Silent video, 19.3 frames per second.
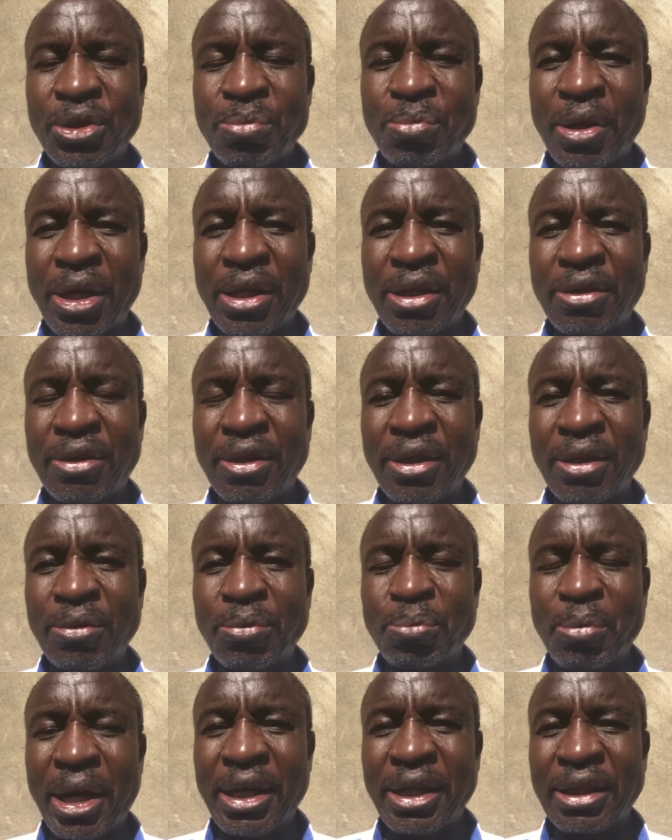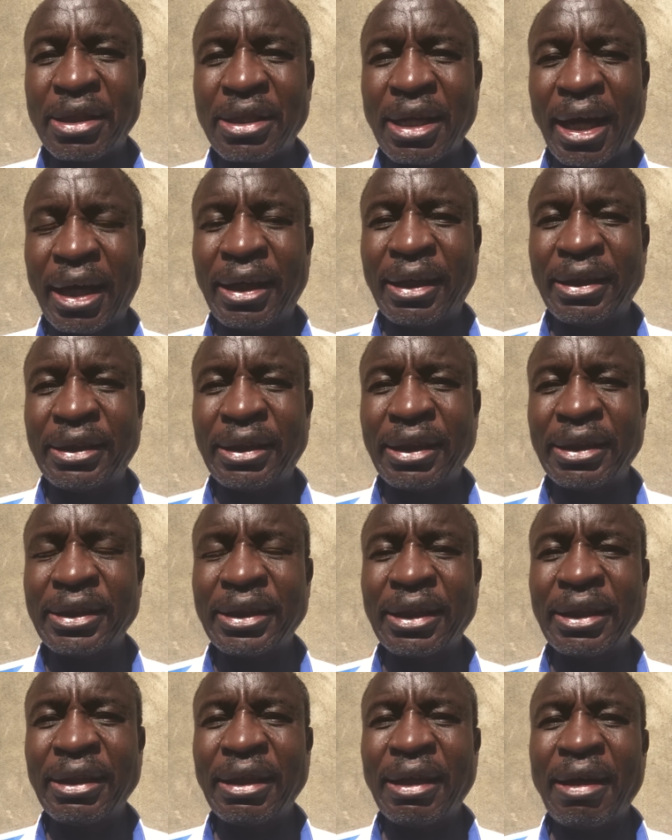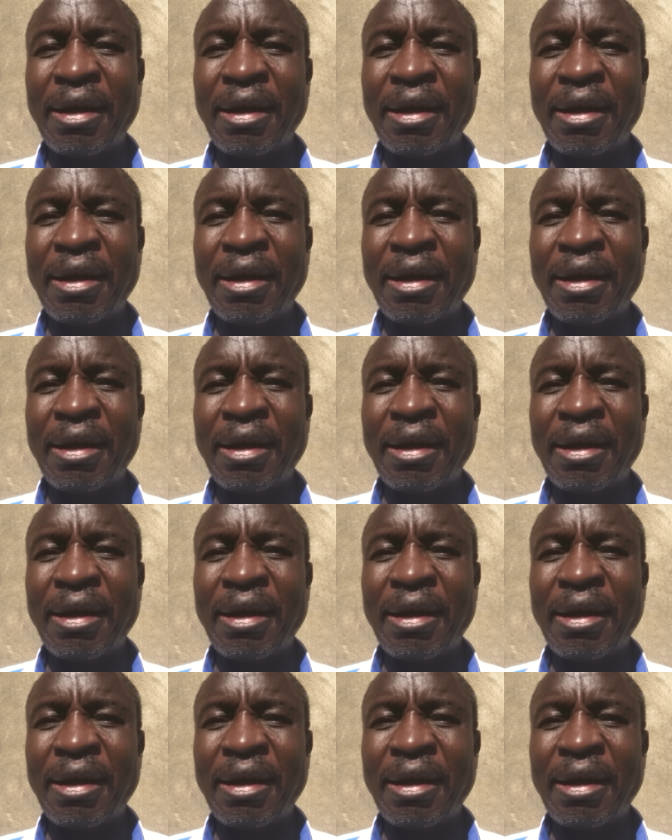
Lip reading: my allegation